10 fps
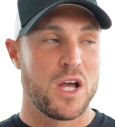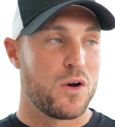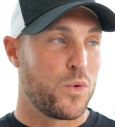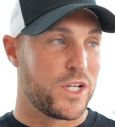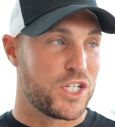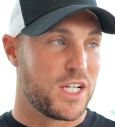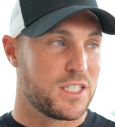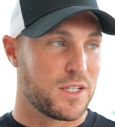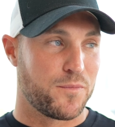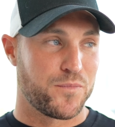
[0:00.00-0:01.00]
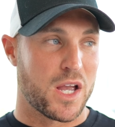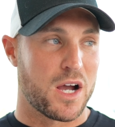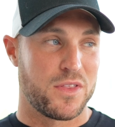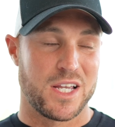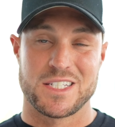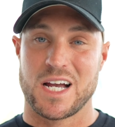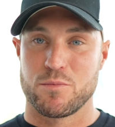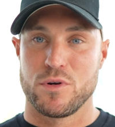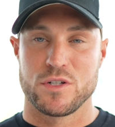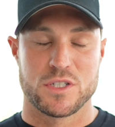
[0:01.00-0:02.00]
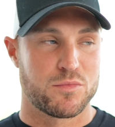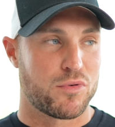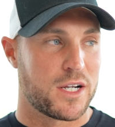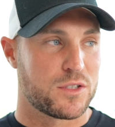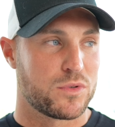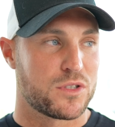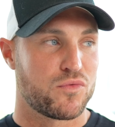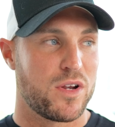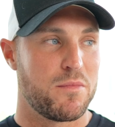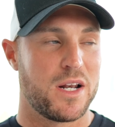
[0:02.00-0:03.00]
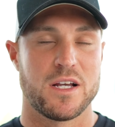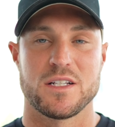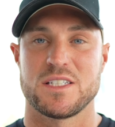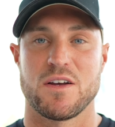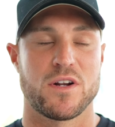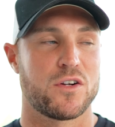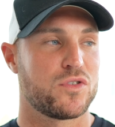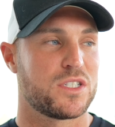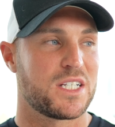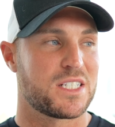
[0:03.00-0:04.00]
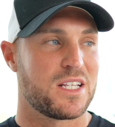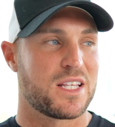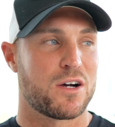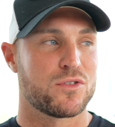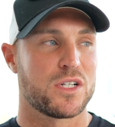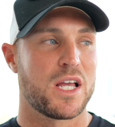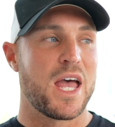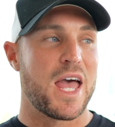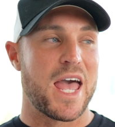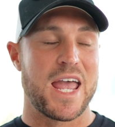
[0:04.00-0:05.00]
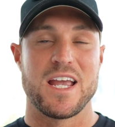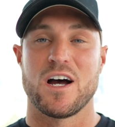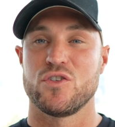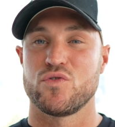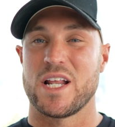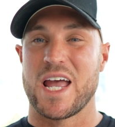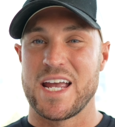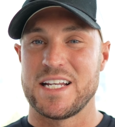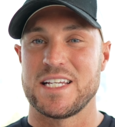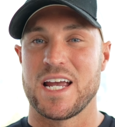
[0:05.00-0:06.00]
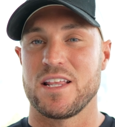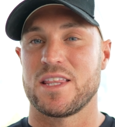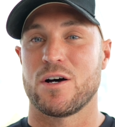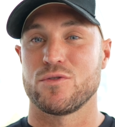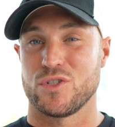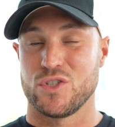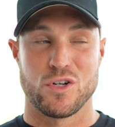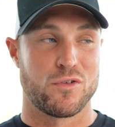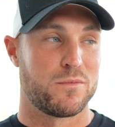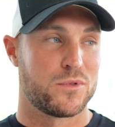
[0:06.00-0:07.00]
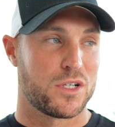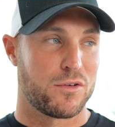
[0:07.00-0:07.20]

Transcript: which is the exact purchase price was 3,760,888 dirhams.